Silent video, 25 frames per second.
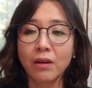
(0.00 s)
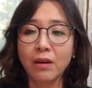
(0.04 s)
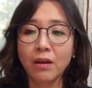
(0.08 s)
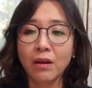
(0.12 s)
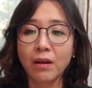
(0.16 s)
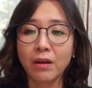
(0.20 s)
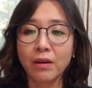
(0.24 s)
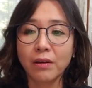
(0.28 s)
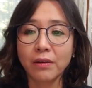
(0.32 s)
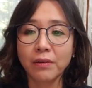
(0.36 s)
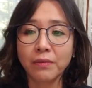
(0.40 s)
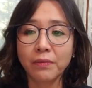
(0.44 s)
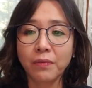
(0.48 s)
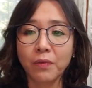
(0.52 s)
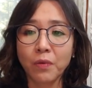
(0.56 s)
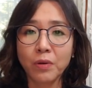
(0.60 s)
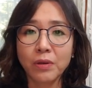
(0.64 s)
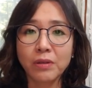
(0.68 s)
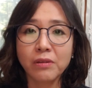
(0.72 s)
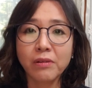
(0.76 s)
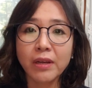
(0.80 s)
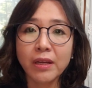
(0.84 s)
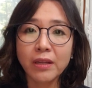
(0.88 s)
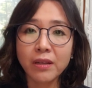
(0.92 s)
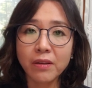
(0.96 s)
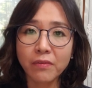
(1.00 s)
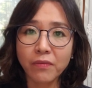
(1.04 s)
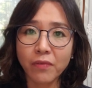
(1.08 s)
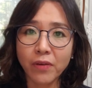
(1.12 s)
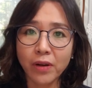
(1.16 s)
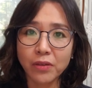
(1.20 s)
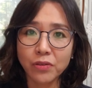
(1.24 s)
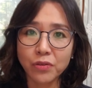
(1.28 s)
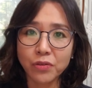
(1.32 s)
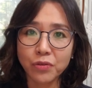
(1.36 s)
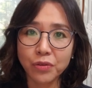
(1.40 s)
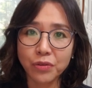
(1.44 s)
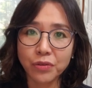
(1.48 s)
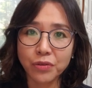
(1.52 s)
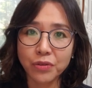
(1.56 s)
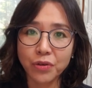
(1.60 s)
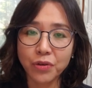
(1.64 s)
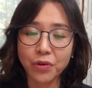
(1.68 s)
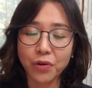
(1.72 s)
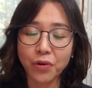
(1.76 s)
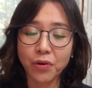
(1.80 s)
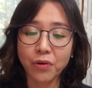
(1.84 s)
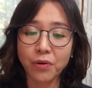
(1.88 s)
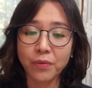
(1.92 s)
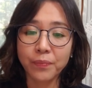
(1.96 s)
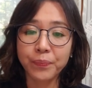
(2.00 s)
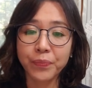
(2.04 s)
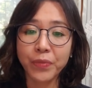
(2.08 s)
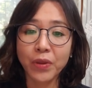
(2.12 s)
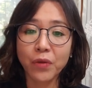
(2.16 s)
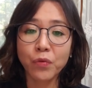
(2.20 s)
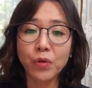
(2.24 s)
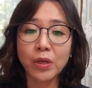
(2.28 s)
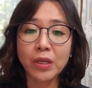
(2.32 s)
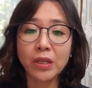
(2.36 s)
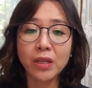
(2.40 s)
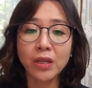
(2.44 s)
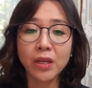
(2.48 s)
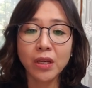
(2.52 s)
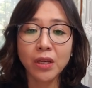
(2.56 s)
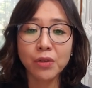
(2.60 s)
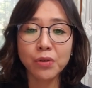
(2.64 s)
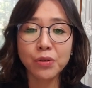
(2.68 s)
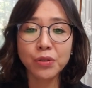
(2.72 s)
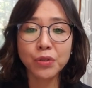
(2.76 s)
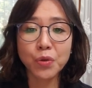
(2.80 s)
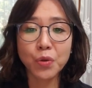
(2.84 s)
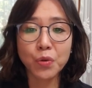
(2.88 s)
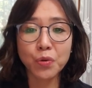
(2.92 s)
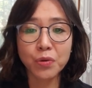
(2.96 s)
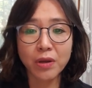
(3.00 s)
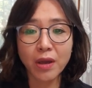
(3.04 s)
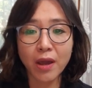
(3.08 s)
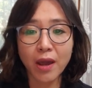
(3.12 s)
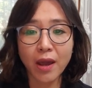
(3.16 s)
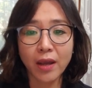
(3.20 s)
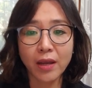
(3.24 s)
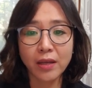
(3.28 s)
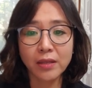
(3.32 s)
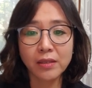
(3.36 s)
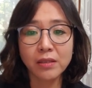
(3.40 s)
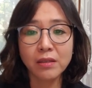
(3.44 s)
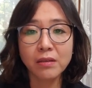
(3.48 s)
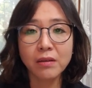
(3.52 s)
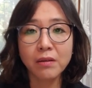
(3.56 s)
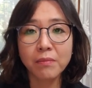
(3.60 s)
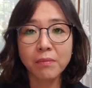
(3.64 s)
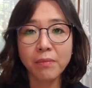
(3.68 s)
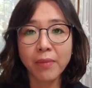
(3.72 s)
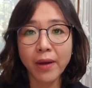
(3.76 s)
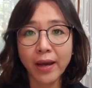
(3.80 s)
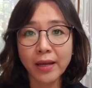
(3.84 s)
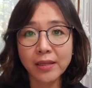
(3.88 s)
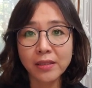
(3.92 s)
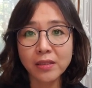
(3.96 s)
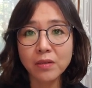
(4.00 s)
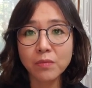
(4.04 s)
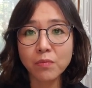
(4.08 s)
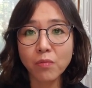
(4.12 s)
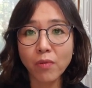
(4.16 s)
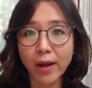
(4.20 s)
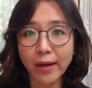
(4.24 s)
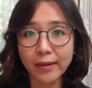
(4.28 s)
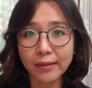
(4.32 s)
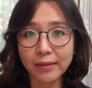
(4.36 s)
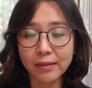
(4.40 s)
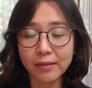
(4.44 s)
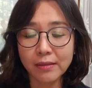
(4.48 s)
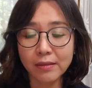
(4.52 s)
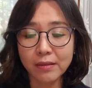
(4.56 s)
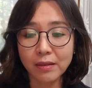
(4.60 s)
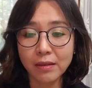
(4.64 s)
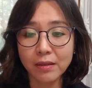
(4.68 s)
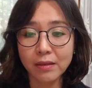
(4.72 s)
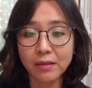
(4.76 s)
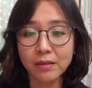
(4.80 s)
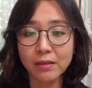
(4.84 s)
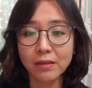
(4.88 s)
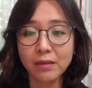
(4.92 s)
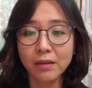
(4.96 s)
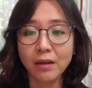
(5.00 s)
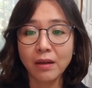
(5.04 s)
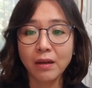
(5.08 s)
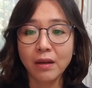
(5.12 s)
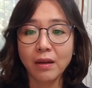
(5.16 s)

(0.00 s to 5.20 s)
For green infrastructure, we need to showcase best practices